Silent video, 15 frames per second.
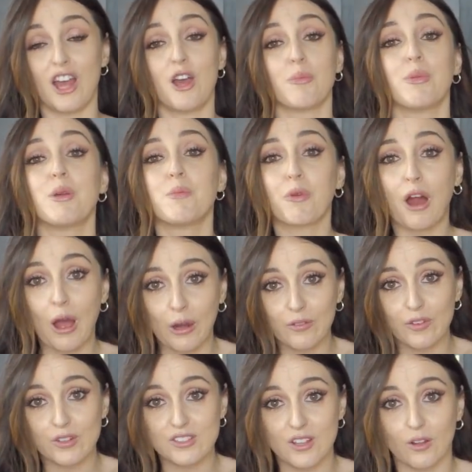Be proud of
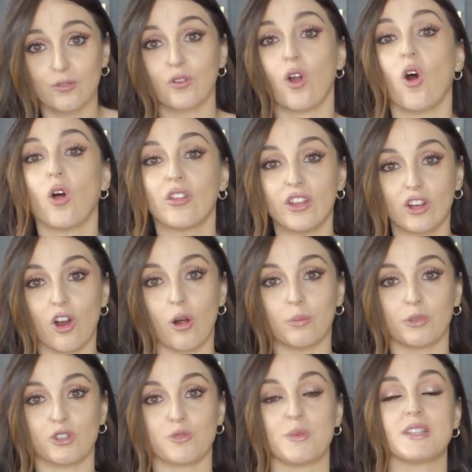yourself for all the
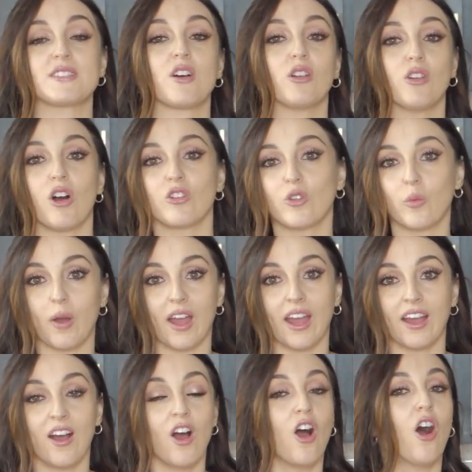accomplishments along the
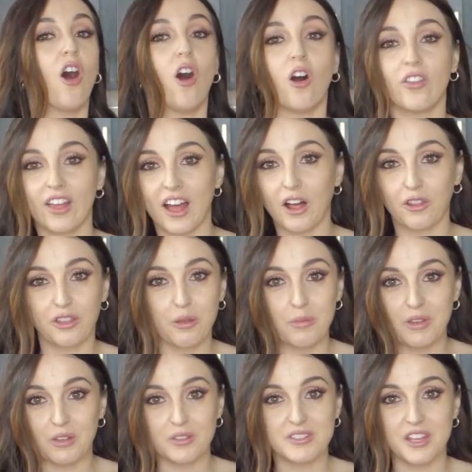way, all the healthy
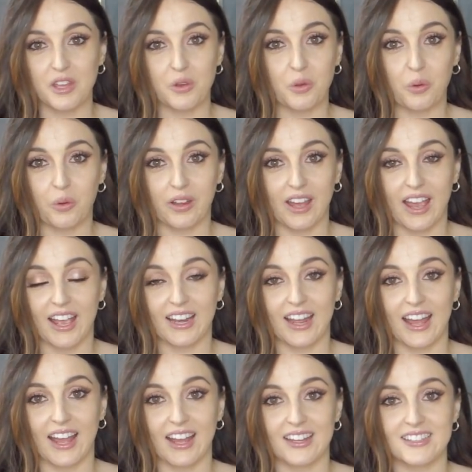meals that you create,
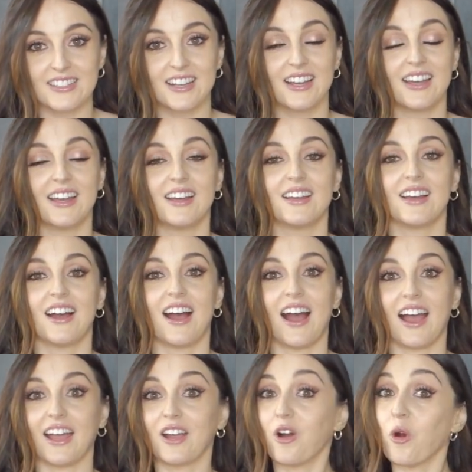and
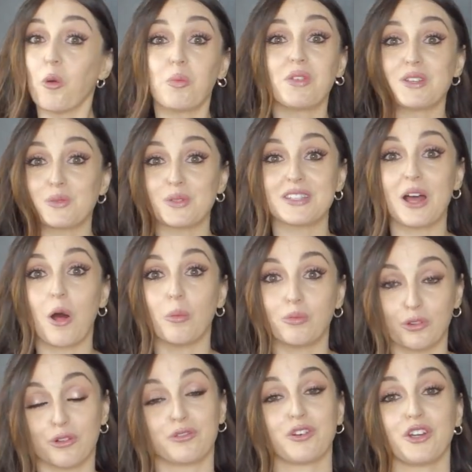I hope this was
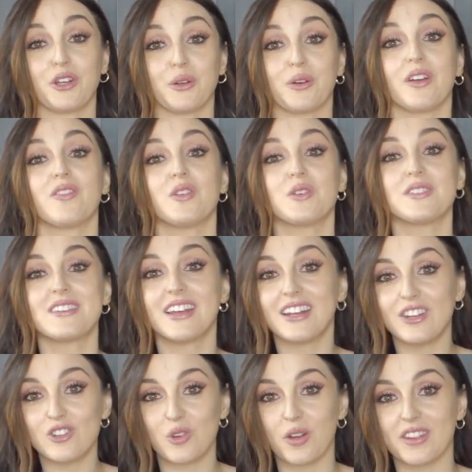helpful for you. If you did
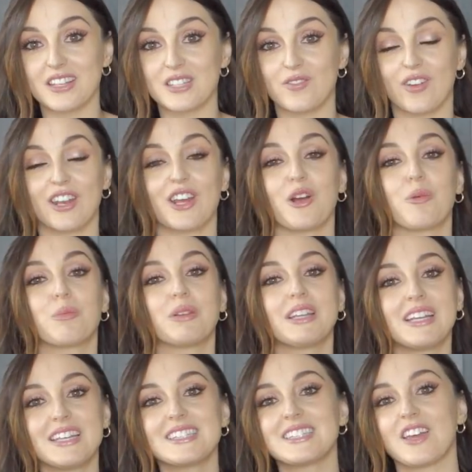enjoy this video,
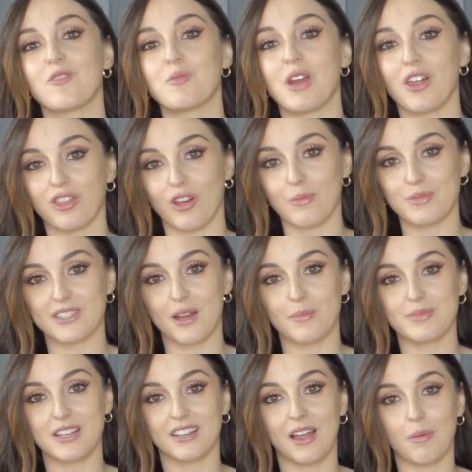please give me a thumbs
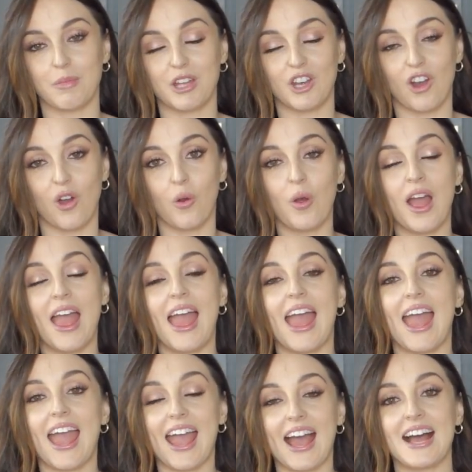up to let me know.
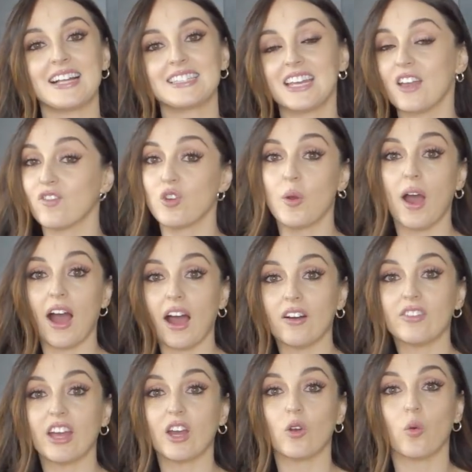And if you
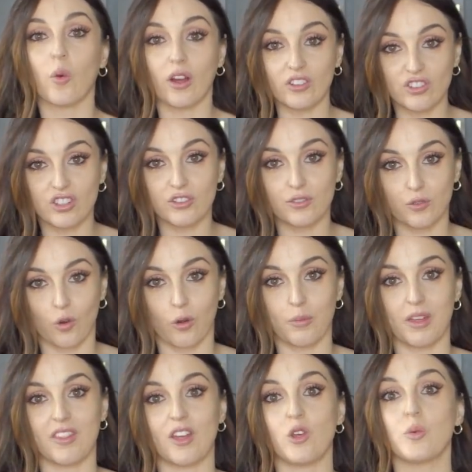have a question for
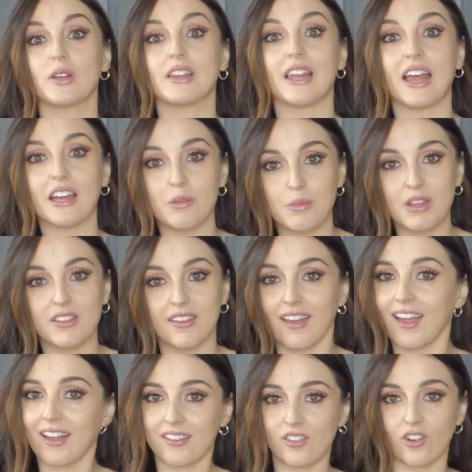me that you would like me to
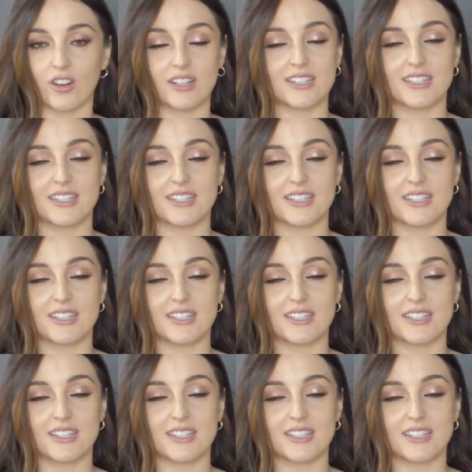answer in